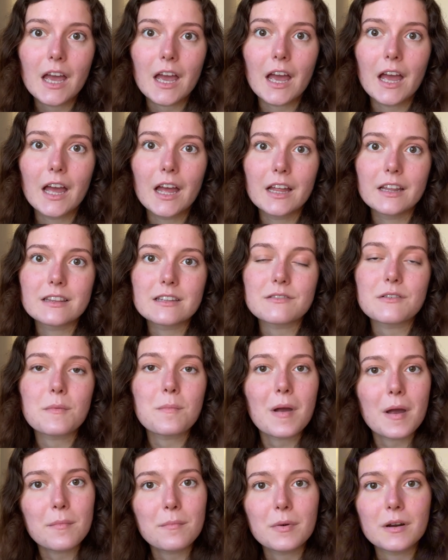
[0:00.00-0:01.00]
And
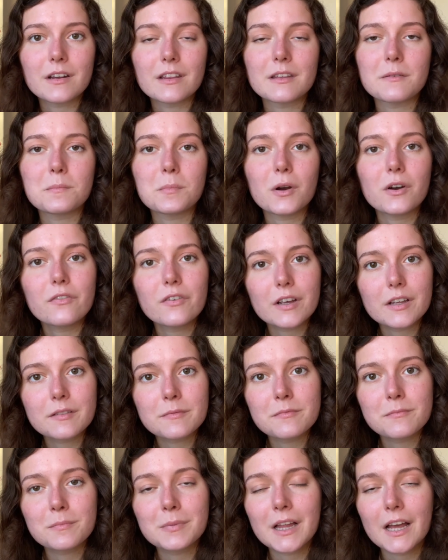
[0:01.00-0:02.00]
remember, the
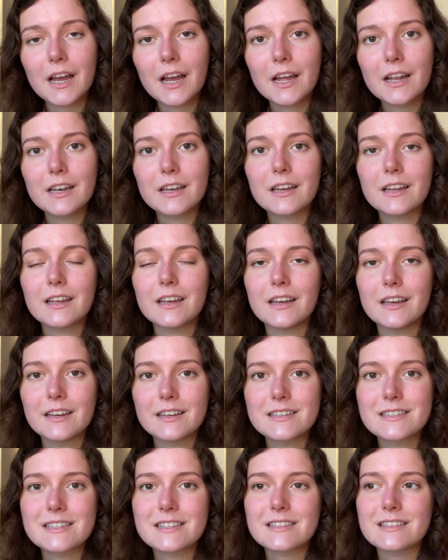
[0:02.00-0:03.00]
perfect plan
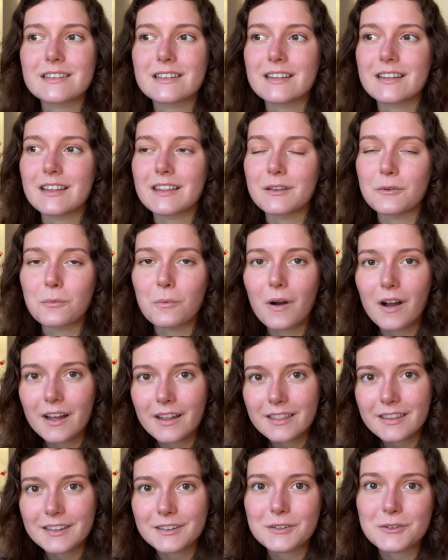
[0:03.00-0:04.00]
is the
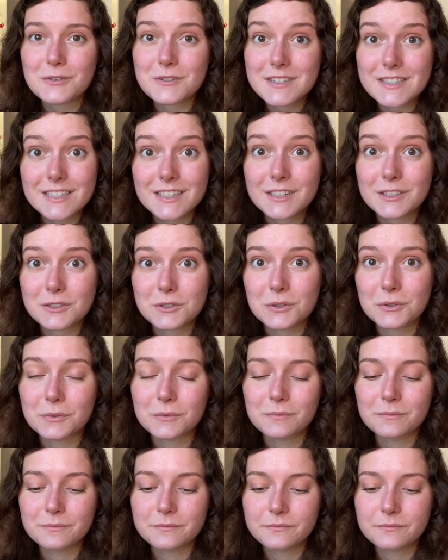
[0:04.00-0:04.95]
one that you stick to.